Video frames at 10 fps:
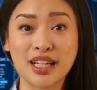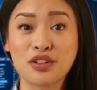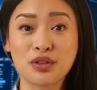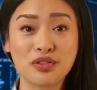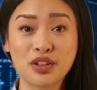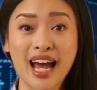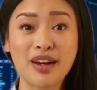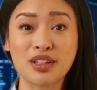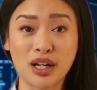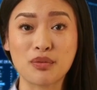So if you
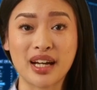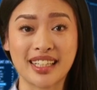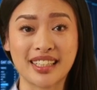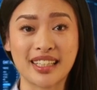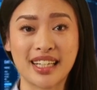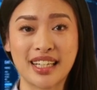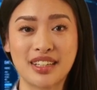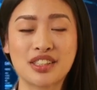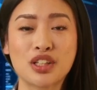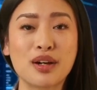haven't already,
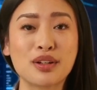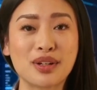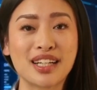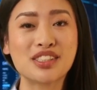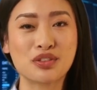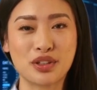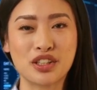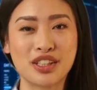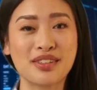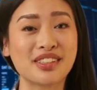install the latest
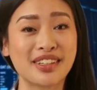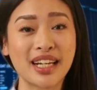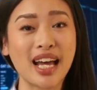versions: